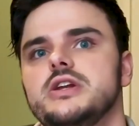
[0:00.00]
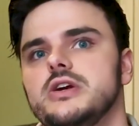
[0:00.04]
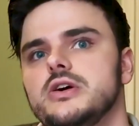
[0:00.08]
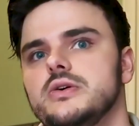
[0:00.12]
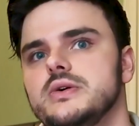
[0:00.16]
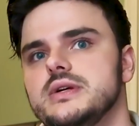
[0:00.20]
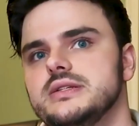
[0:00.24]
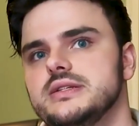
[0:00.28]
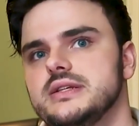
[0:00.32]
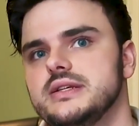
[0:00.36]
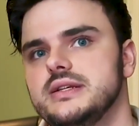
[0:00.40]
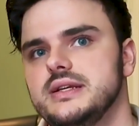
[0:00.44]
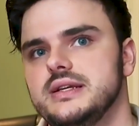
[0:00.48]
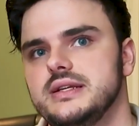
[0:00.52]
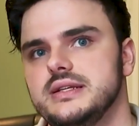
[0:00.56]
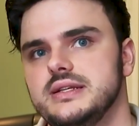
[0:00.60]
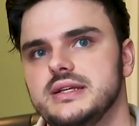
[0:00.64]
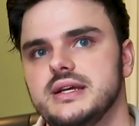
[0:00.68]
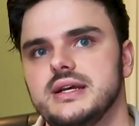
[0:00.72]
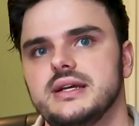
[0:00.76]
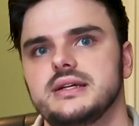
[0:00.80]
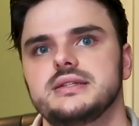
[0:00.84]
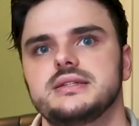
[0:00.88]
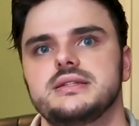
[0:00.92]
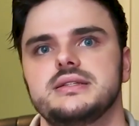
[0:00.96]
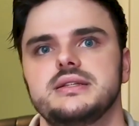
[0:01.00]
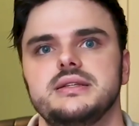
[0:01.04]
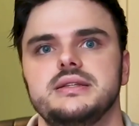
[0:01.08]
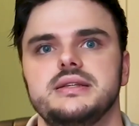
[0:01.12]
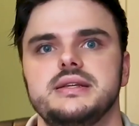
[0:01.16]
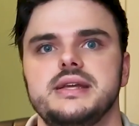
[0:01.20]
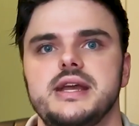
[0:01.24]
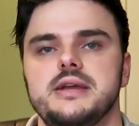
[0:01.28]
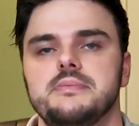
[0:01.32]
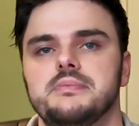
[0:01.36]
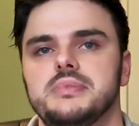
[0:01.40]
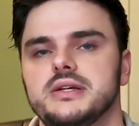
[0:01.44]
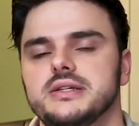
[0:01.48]
Is it indexed in
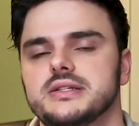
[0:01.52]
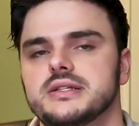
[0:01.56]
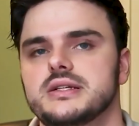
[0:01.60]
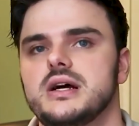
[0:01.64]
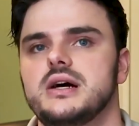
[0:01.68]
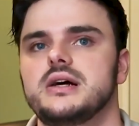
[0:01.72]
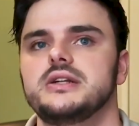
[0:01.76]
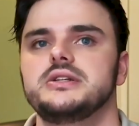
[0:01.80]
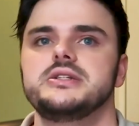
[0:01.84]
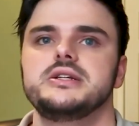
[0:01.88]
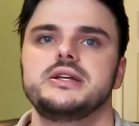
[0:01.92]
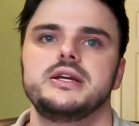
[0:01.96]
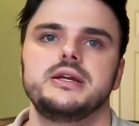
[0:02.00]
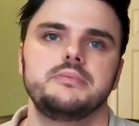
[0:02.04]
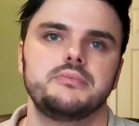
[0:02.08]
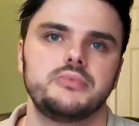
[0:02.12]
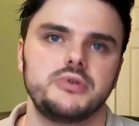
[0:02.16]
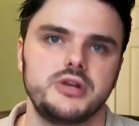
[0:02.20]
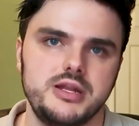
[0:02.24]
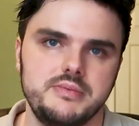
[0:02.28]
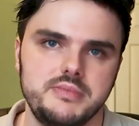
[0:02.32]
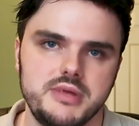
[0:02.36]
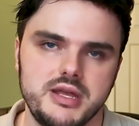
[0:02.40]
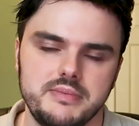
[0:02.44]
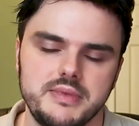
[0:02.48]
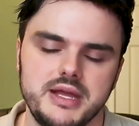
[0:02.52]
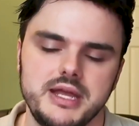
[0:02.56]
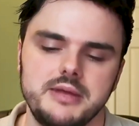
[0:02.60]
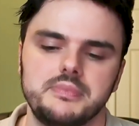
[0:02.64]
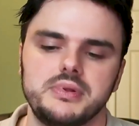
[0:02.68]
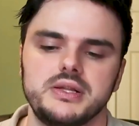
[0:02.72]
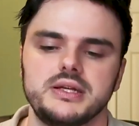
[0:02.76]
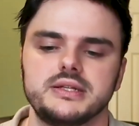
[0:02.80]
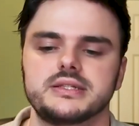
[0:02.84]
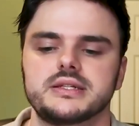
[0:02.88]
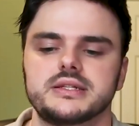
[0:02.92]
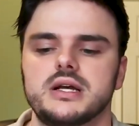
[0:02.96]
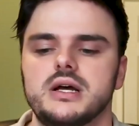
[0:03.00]
the A+ content, premium A+
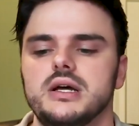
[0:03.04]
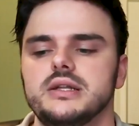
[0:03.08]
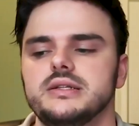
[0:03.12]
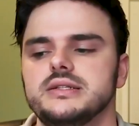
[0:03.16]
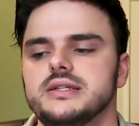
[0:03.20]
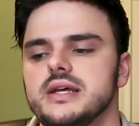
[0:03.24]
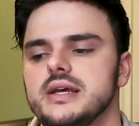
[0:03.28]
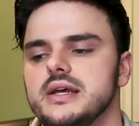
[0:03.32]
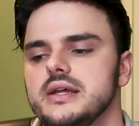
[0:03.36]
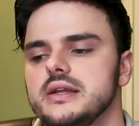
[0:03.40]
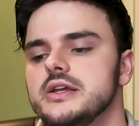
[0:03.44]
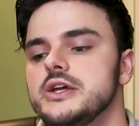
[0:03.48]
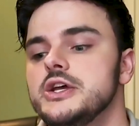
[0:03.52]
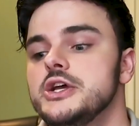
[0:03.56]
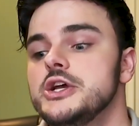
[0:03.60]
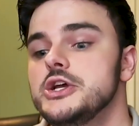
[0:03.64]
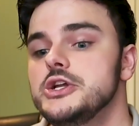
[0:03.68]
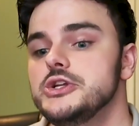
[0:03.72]
content?